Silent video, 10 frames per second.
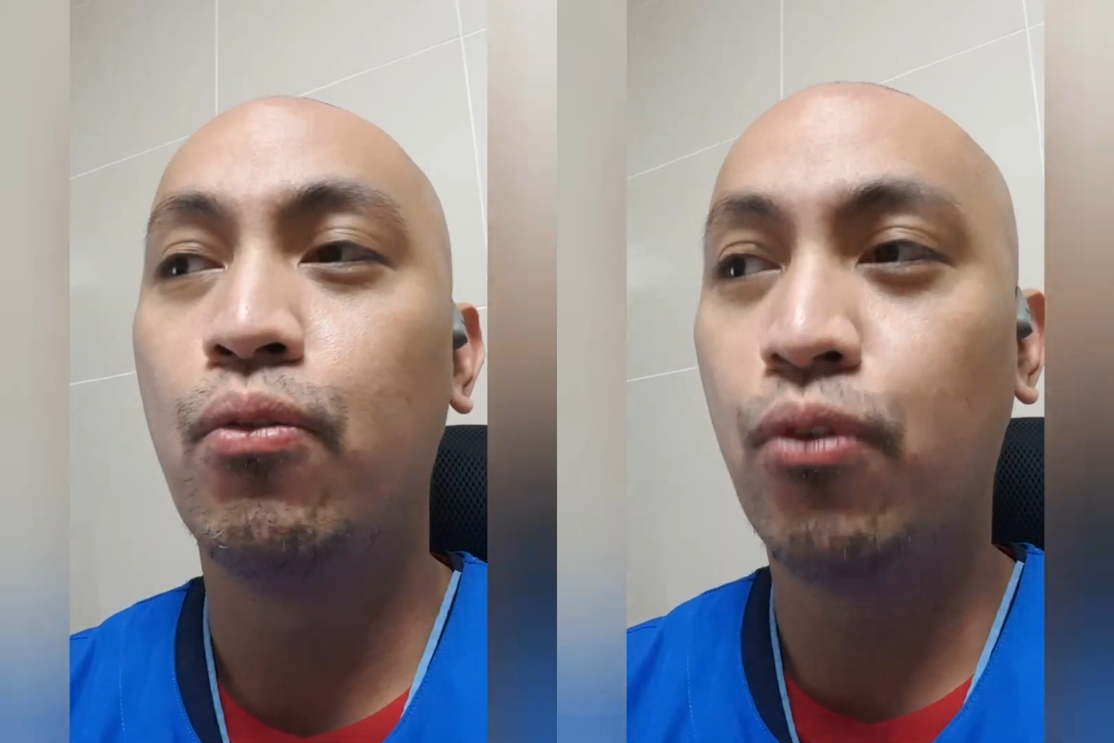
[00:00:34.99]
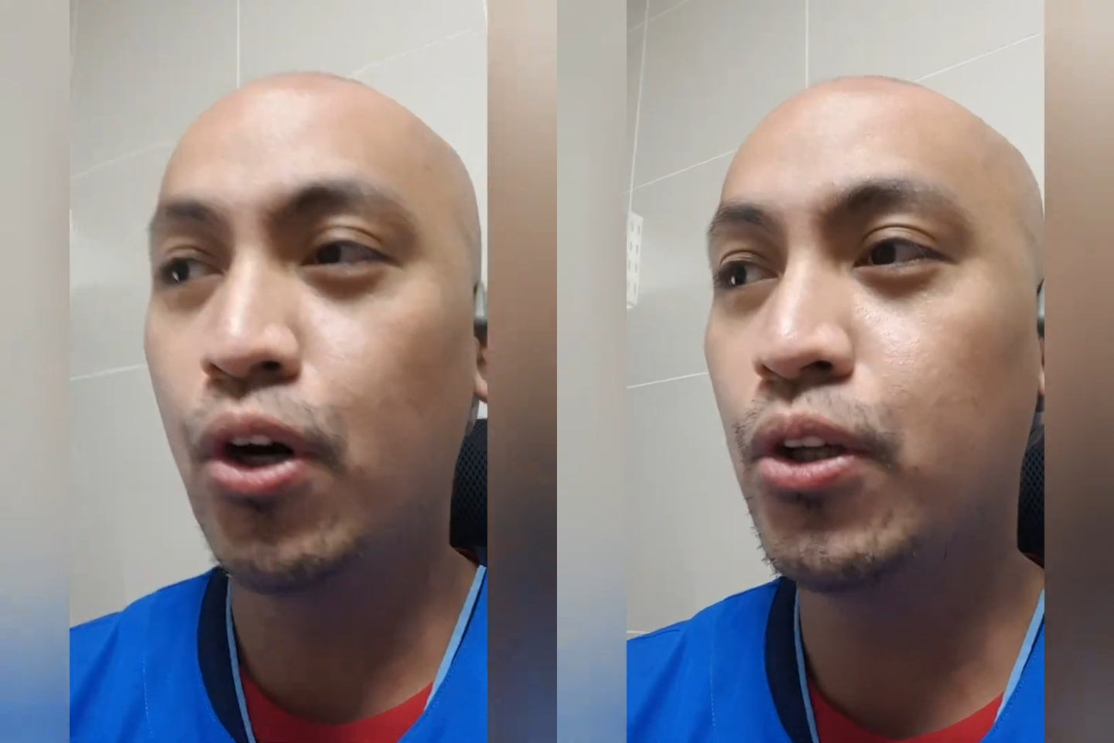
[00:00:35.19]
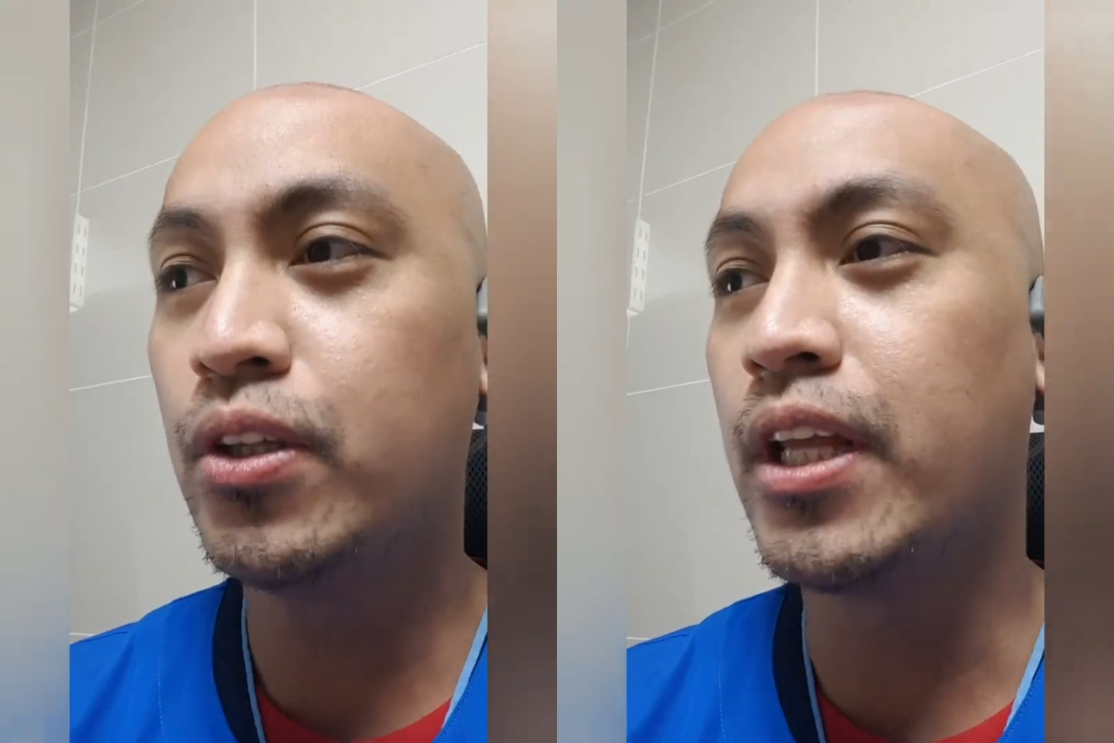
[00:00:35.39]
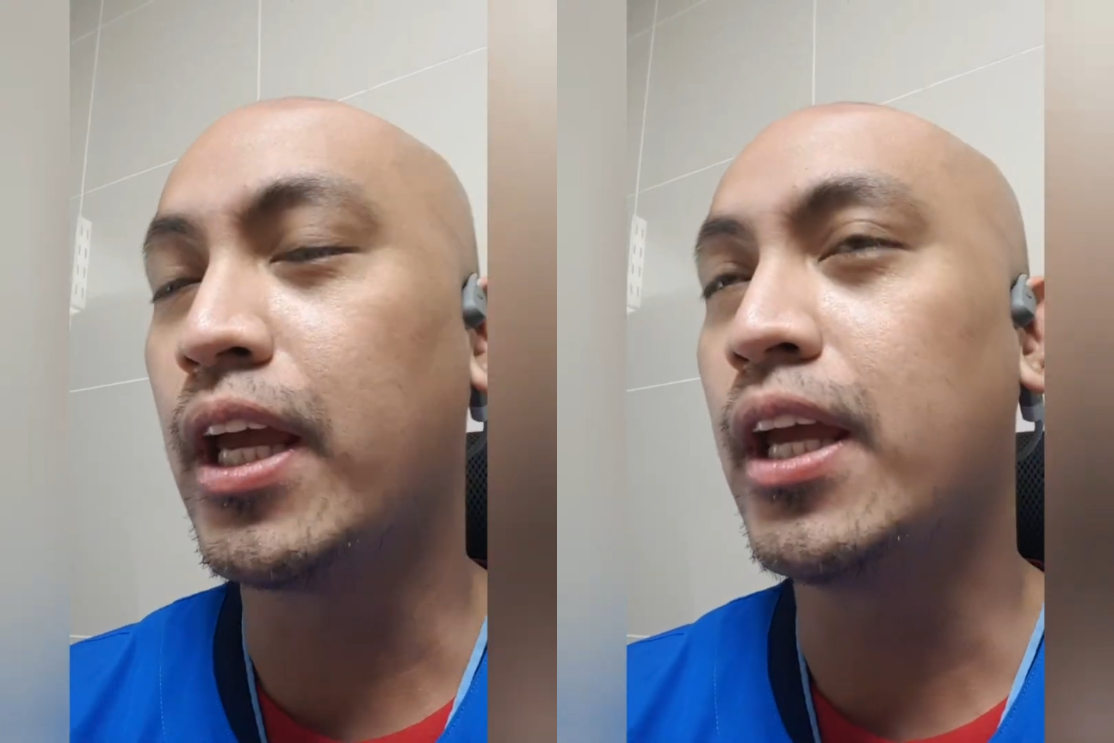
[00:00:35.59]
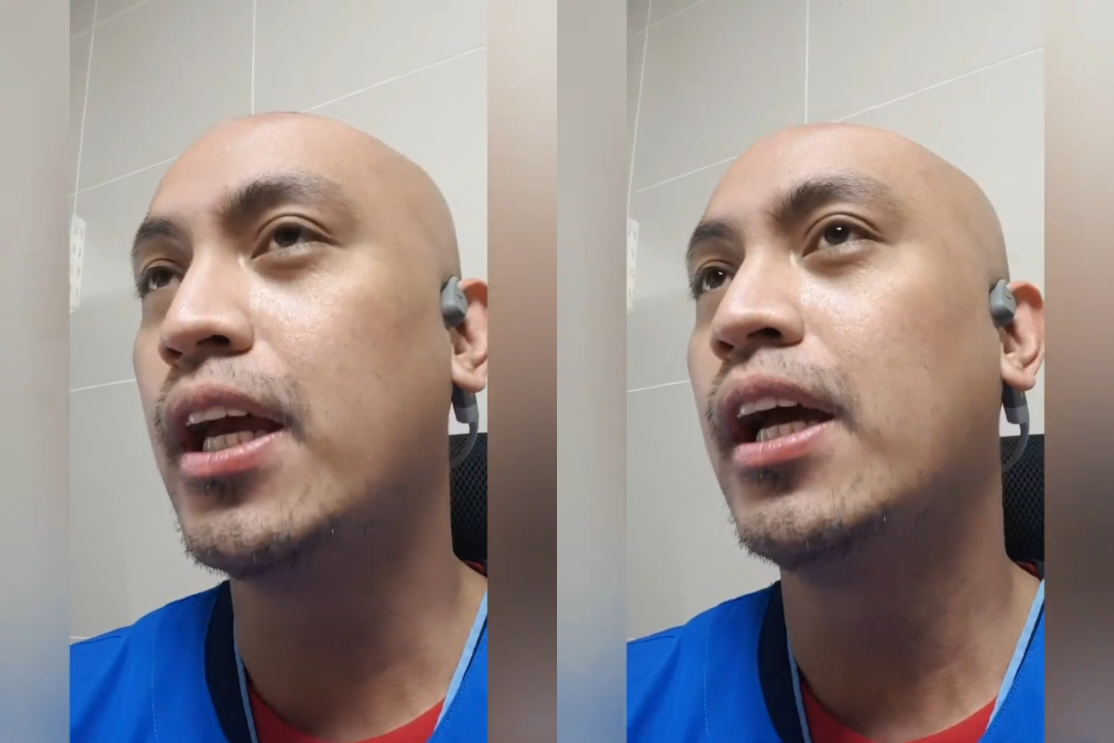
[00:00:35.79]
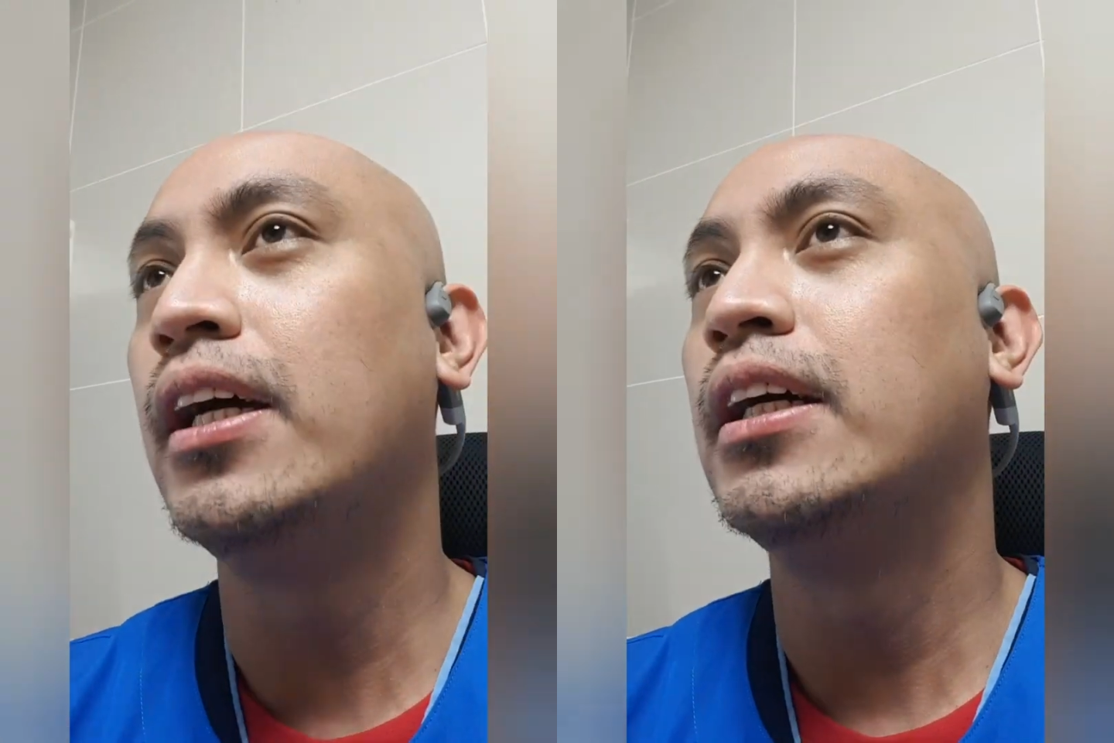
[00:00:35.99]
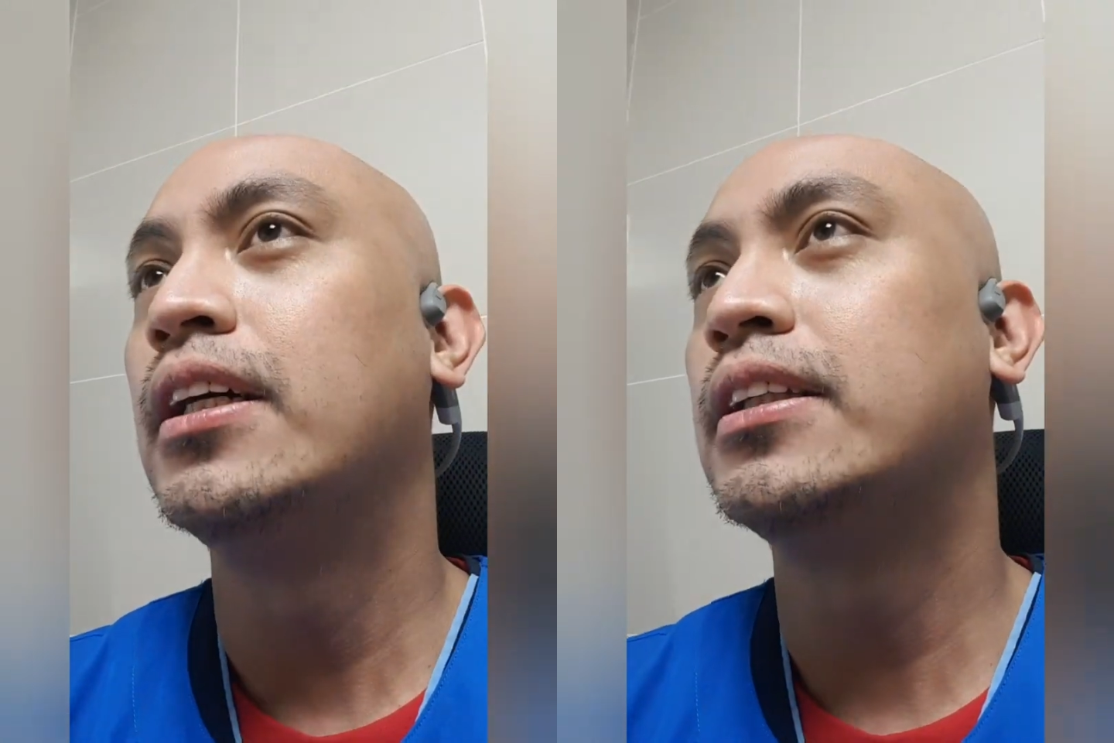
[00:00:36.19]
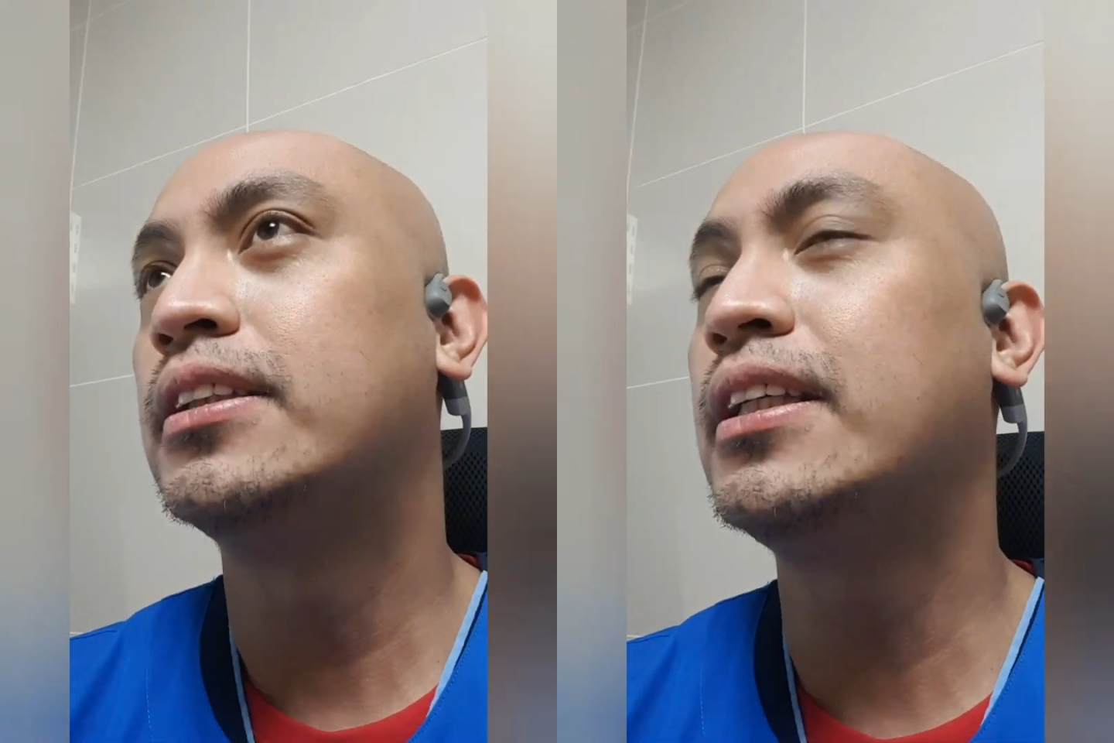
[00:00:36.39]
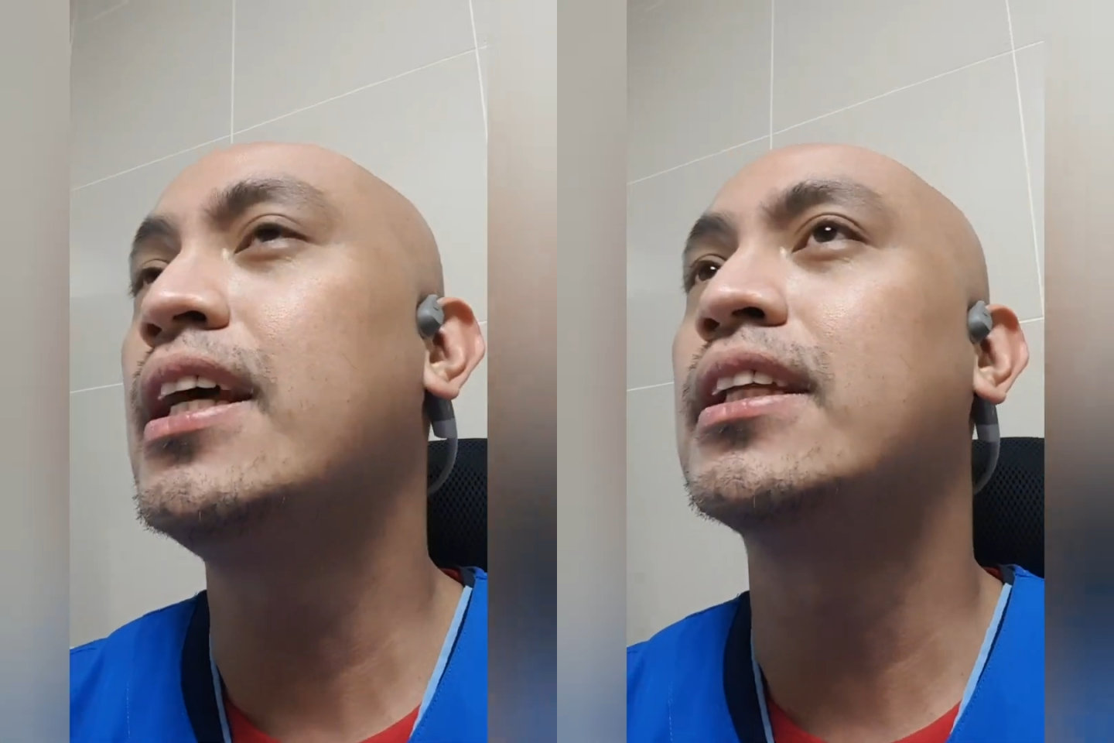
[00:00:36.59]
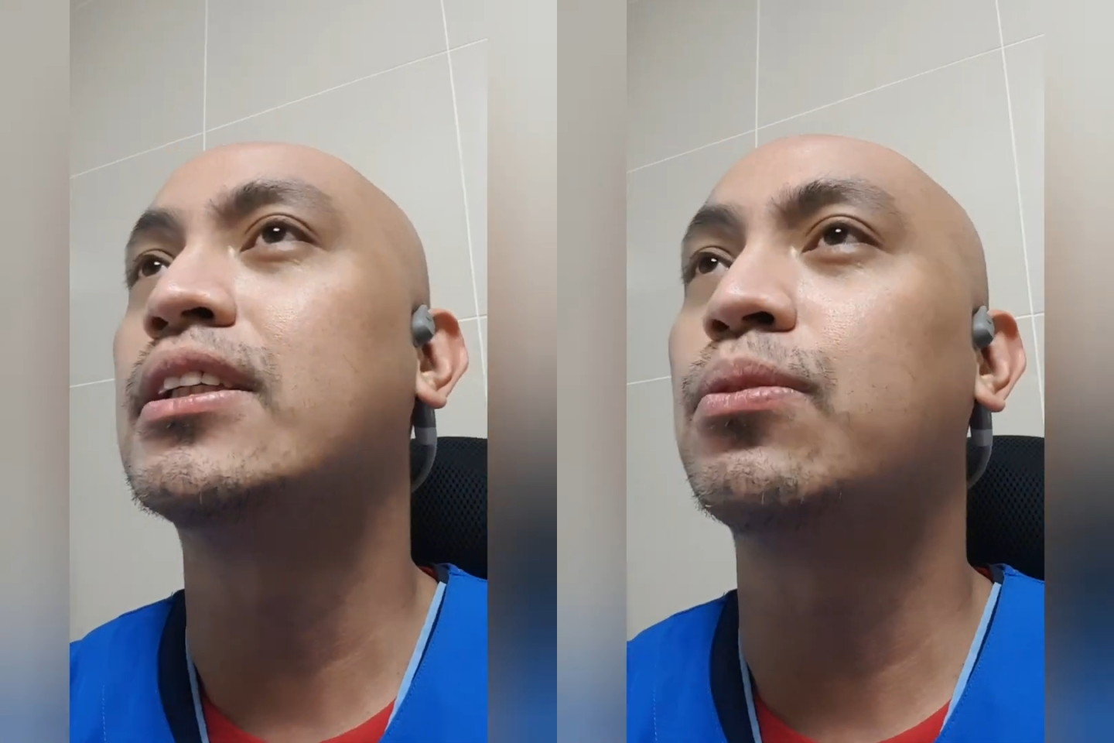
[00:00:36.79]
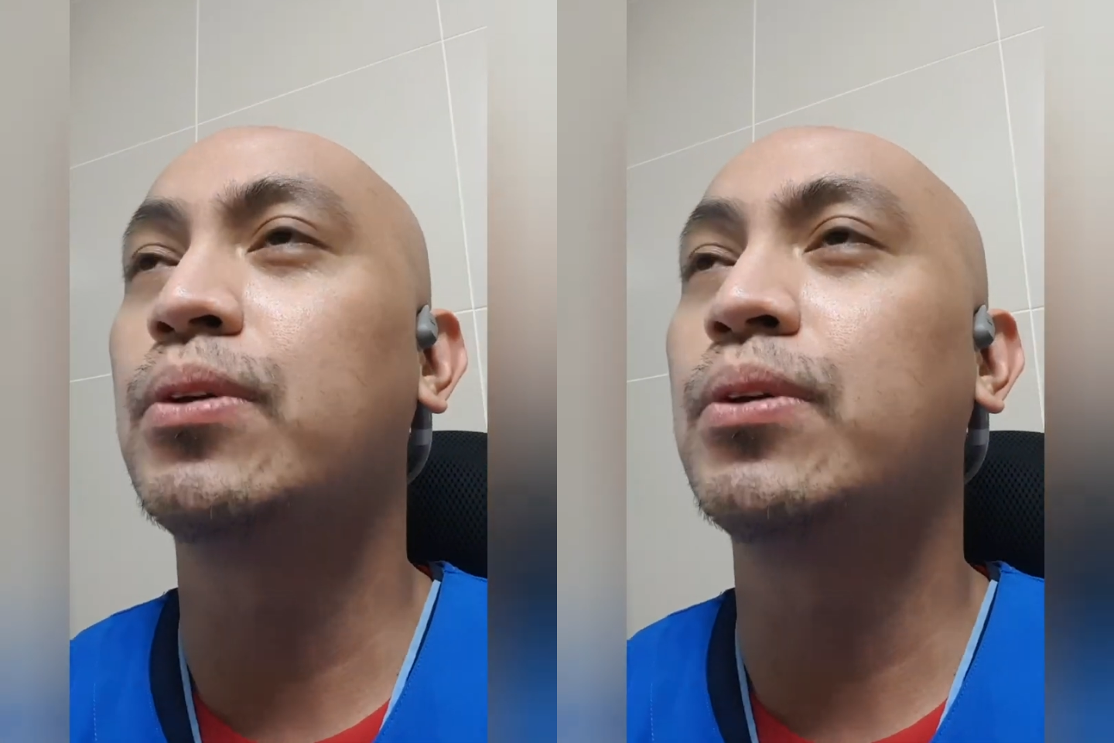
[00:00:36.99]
For today, since